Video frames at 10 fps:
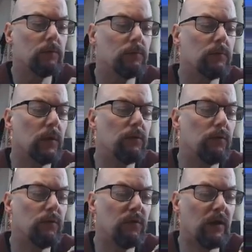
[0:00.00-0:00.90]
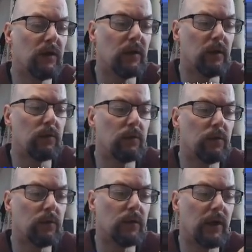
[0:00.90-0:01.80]
I should check that out.
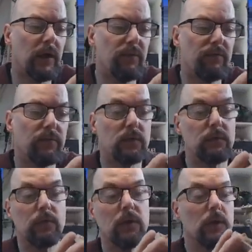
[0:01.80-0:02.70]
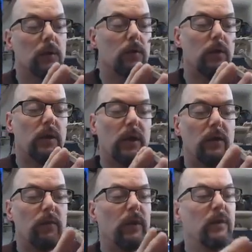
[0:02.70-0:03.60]
Not that I have, not that I
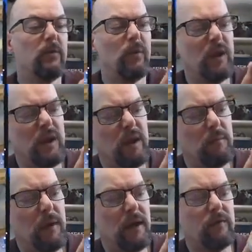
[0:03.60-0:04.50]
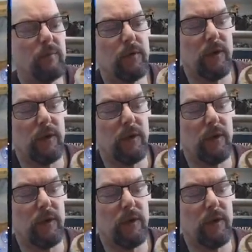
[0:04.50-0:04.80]
really mind, but then